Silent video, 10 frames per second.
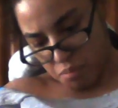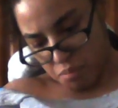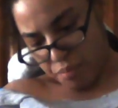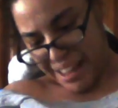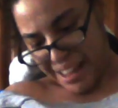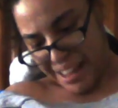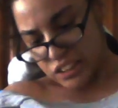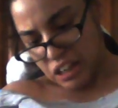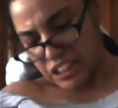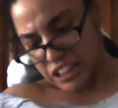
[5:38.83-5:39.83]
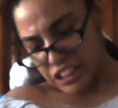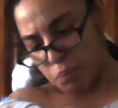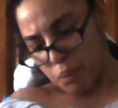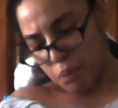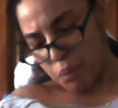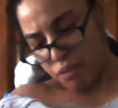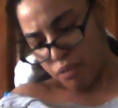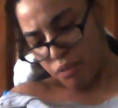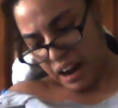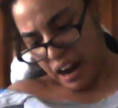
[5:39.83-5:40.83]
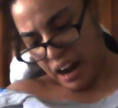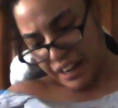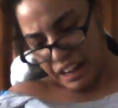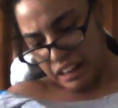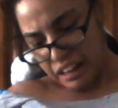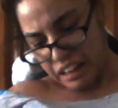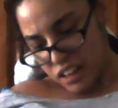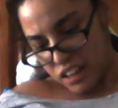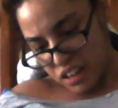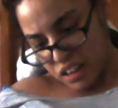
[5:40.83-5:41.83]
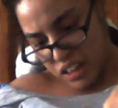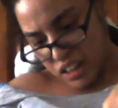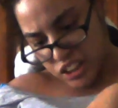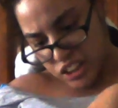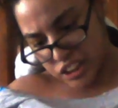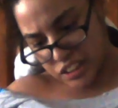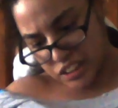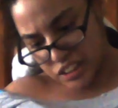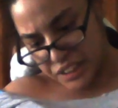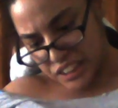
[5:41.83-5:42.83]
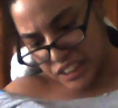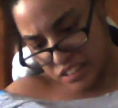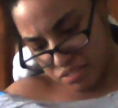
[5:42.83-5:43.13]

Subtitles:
But as long as you mark where you're cutting, it shouldn't be